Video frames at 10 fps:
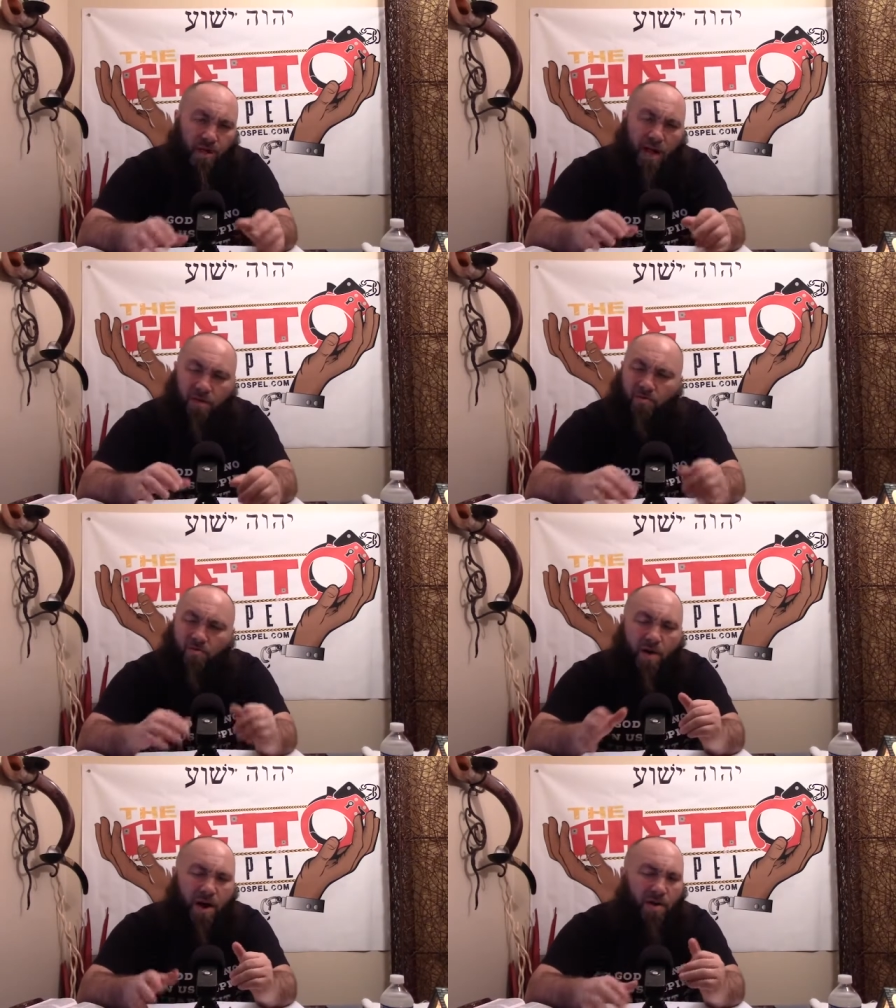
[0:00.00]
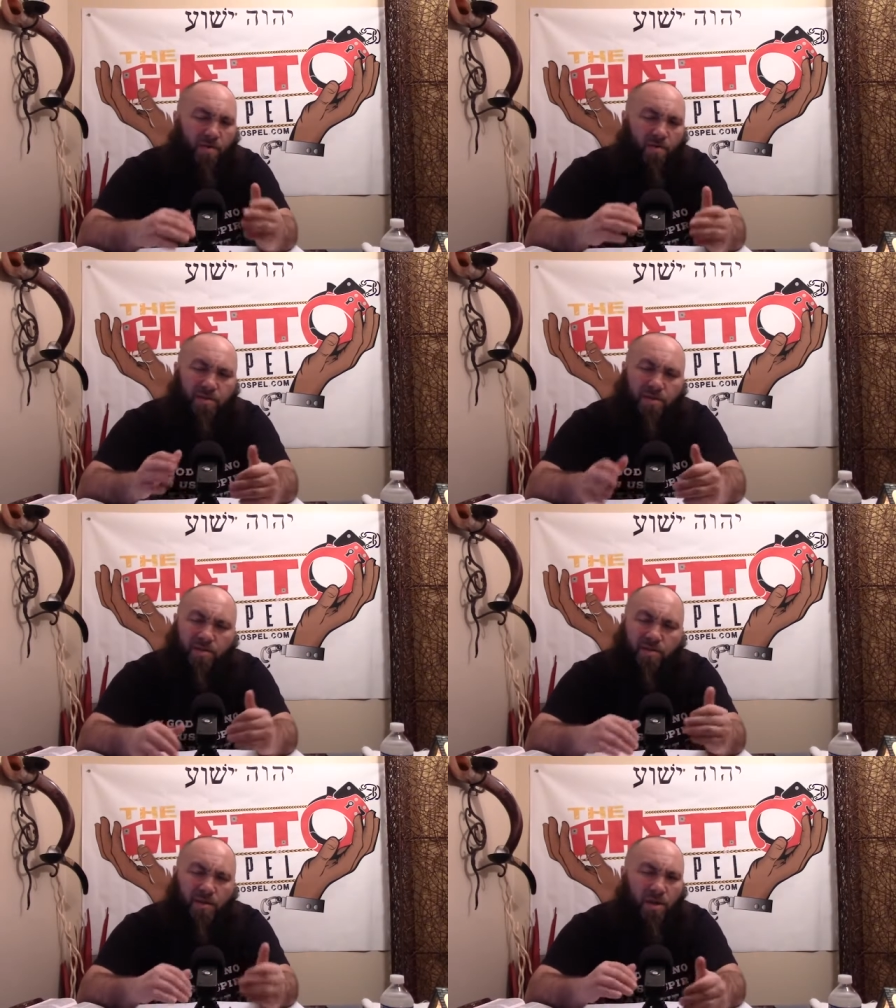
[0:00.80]
So I don't know why all of
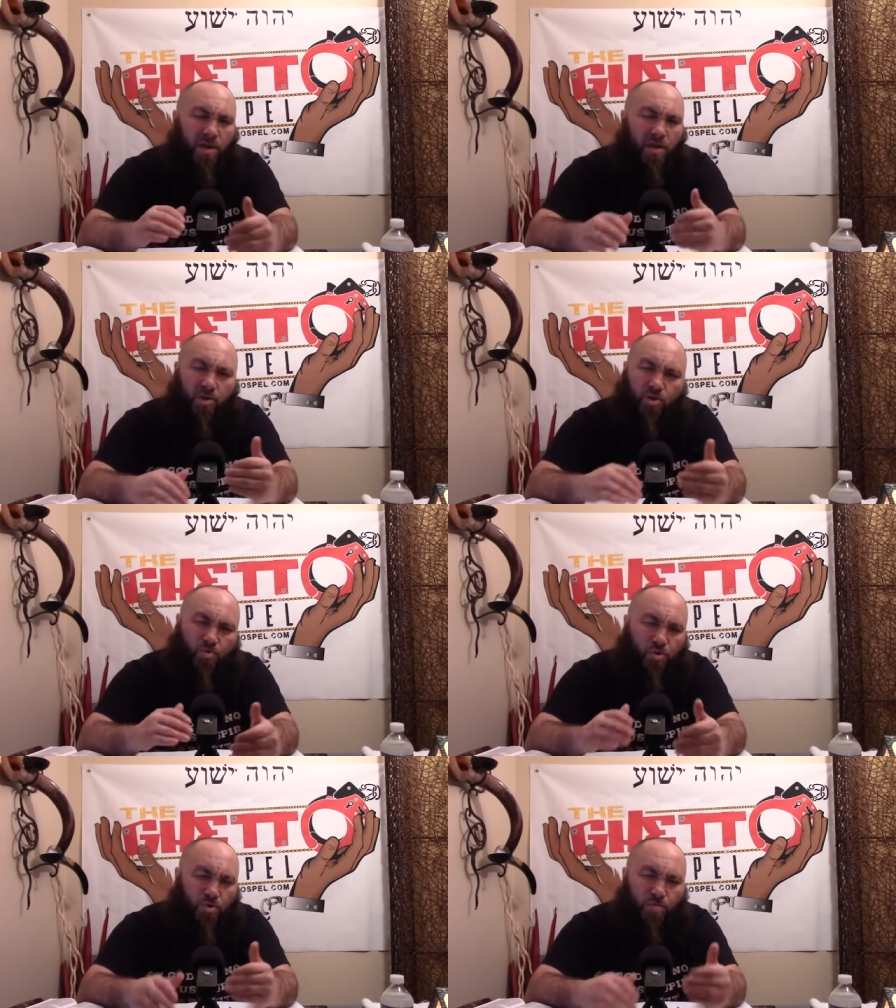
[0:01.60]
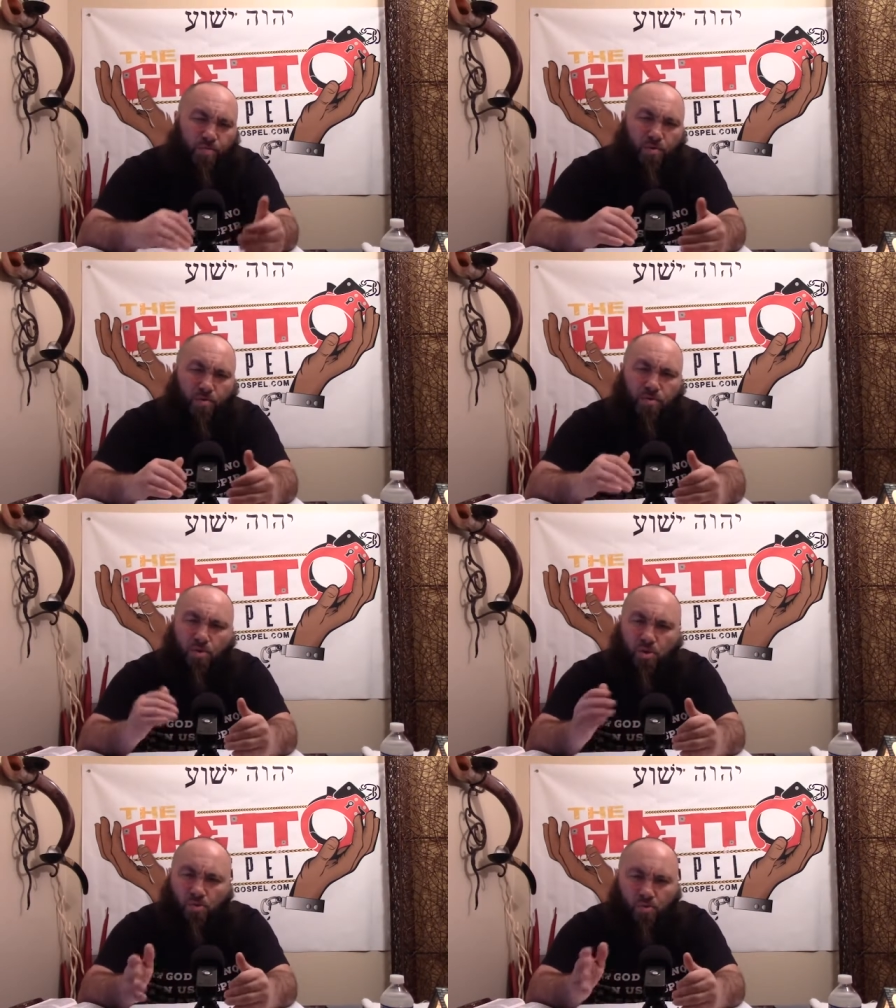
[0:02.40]
these YouTubers
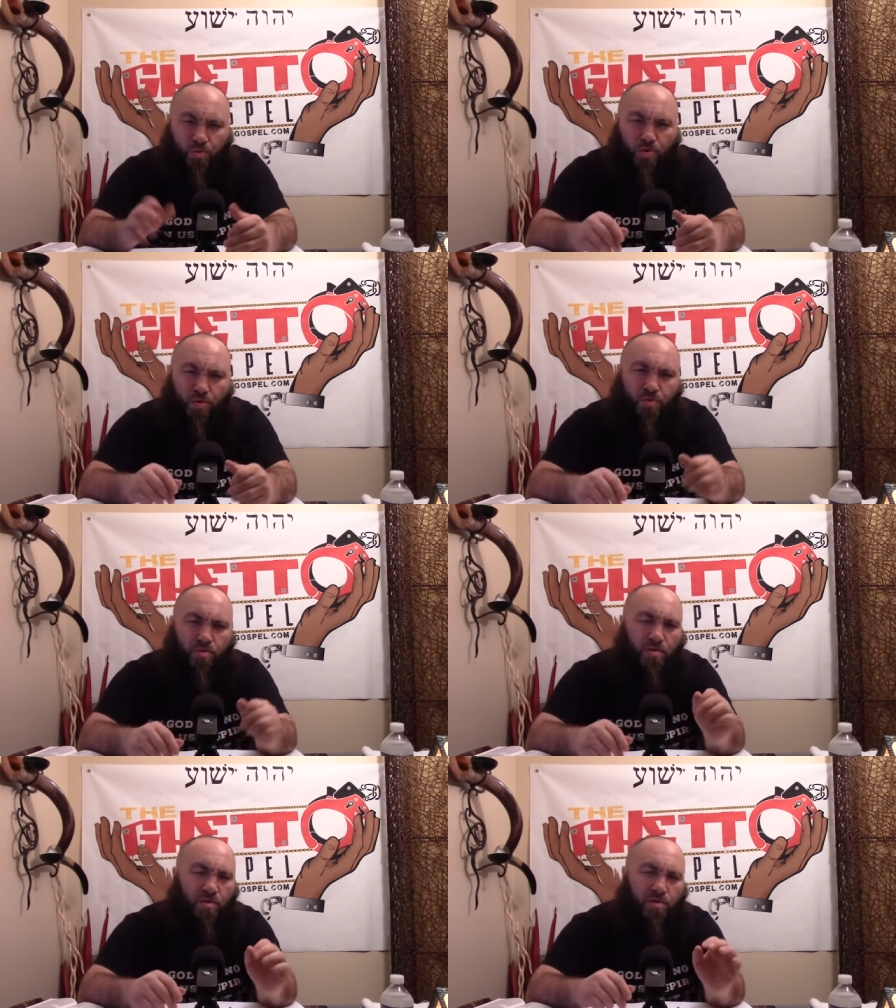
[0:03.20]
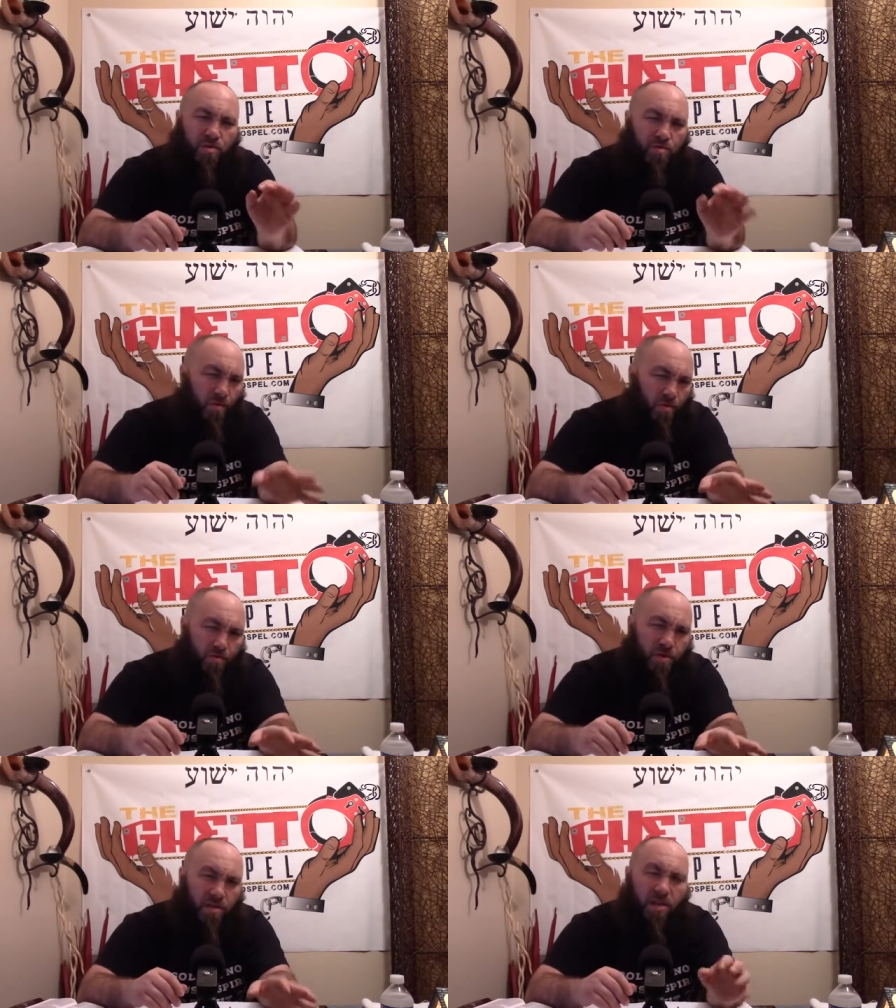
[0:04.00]
and truthers and
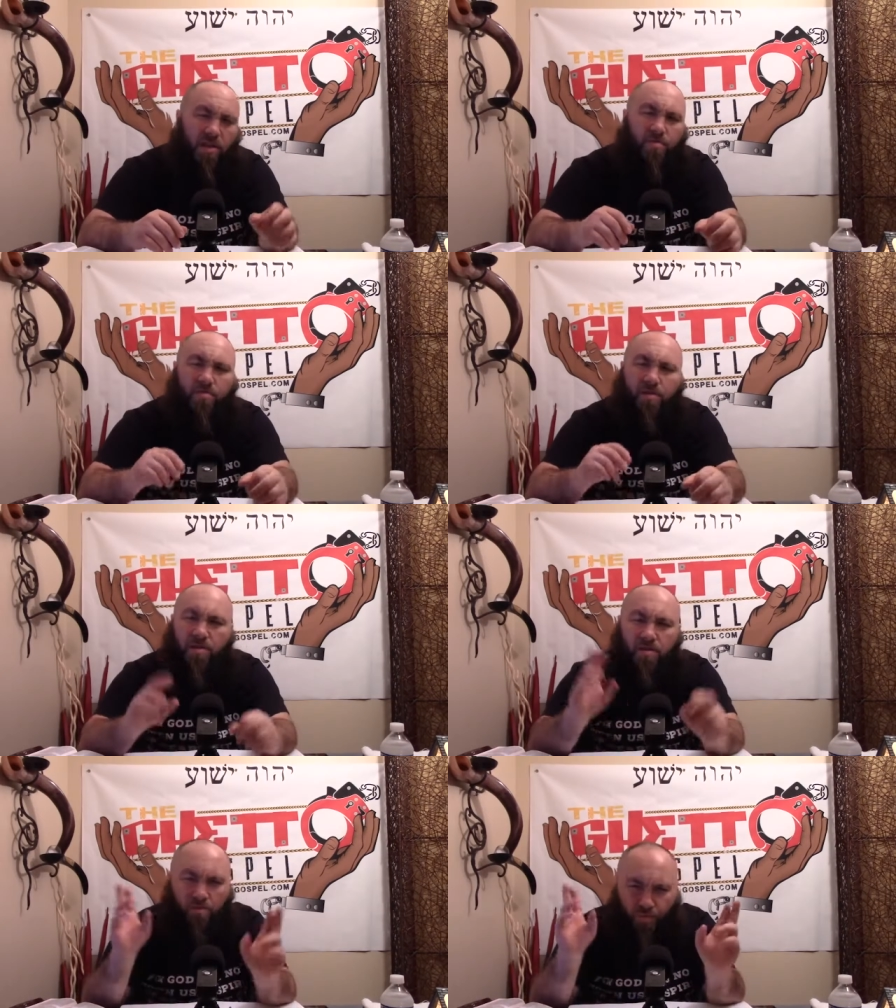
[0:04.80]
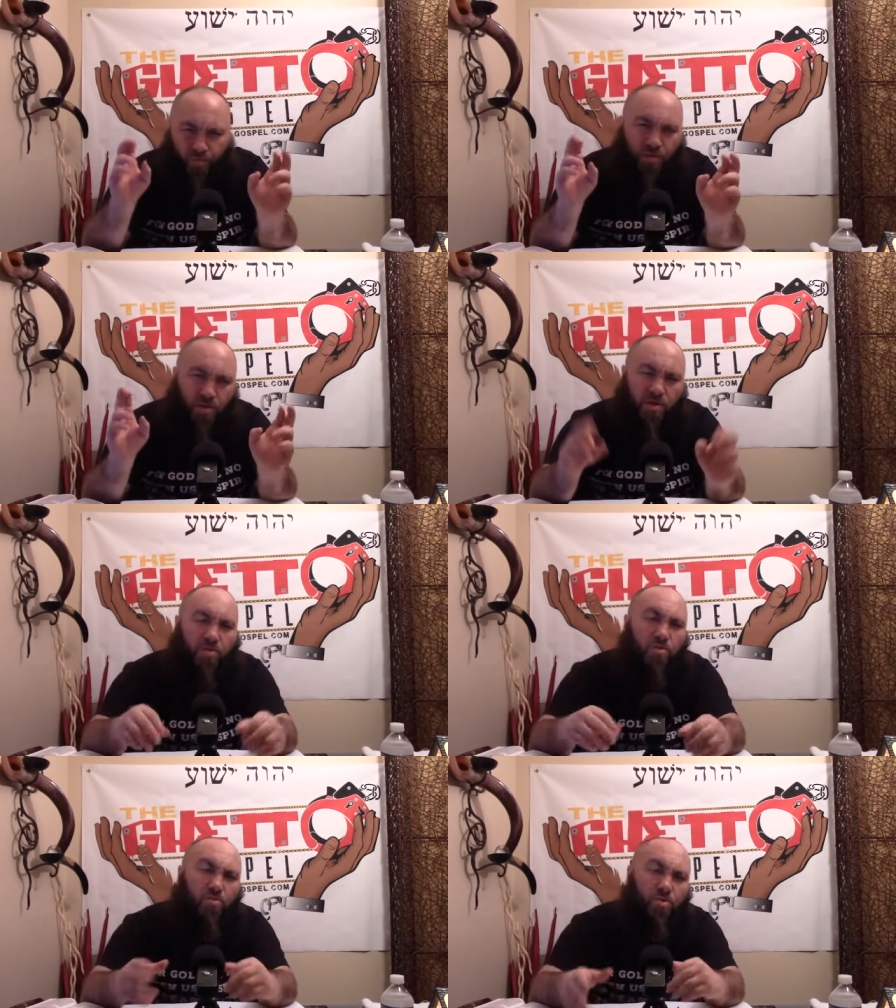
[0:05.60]
conspiracy theory and Christian
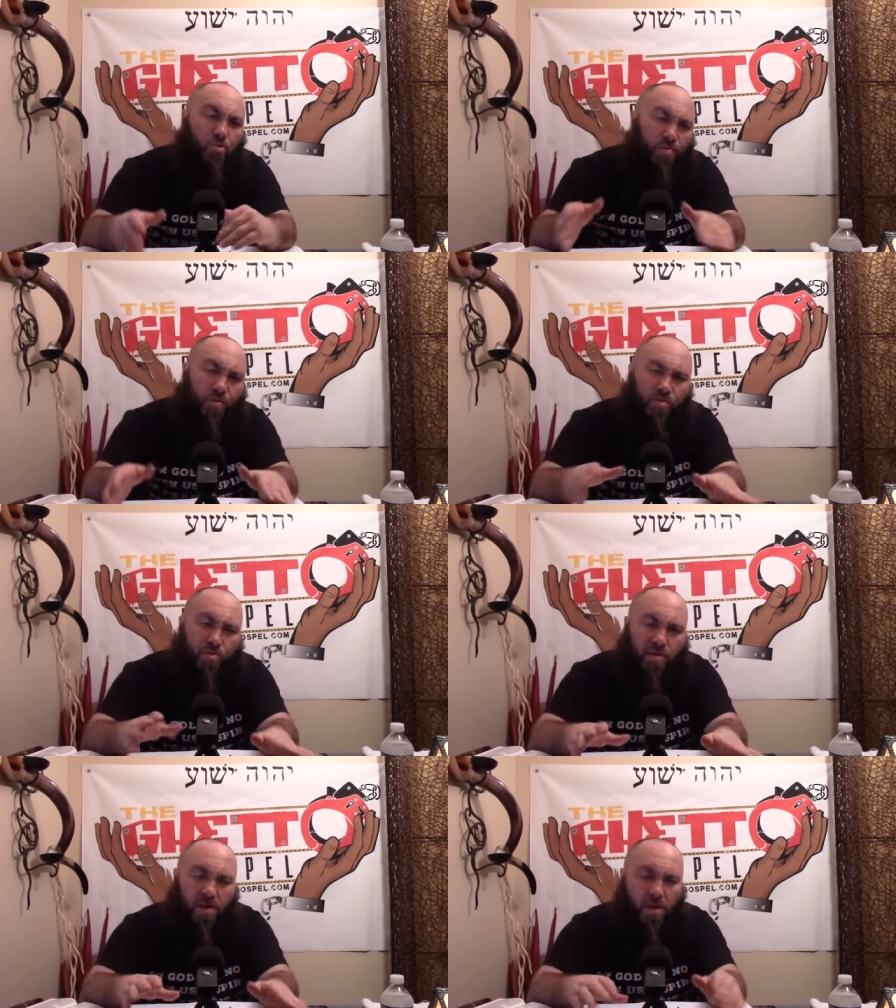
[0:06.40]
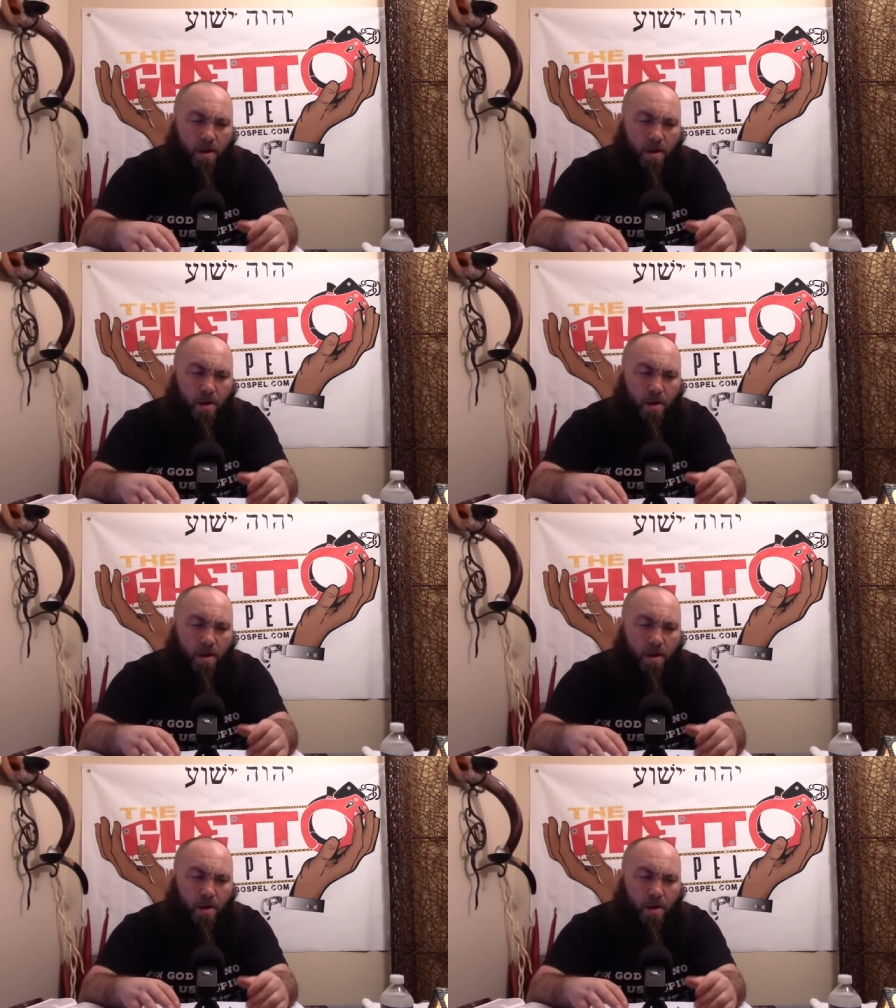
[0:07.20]
YouTubers, and